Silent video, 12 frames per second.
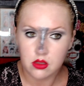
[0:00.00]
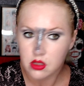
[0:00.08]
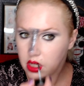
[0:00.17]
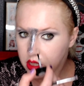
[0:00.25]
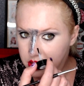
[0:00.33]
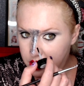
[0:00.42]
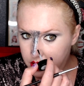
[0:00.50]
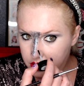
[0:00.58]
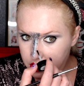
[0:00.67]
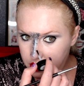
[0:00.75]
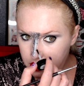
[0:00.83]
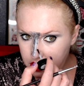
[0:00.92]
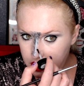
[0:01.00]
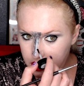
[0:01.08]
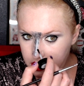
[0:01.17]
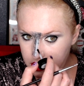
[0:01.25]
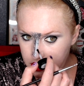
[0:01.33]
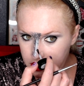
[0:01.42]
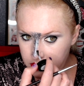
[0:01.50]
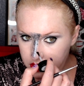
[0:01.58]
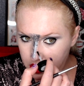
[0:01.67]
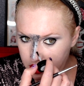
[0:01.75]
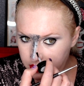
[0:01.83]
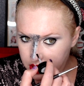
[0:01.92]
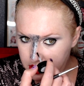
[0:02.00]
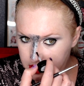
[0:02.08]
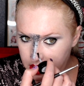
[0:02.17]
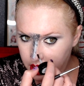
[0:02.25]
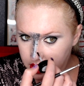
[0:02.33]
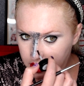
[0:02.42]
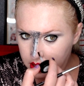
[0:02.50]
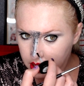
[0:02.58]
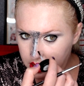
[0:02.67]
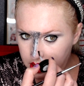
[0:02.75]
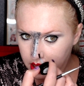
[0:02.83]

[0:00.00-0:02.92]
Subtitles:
And you know, you could think of this kind of like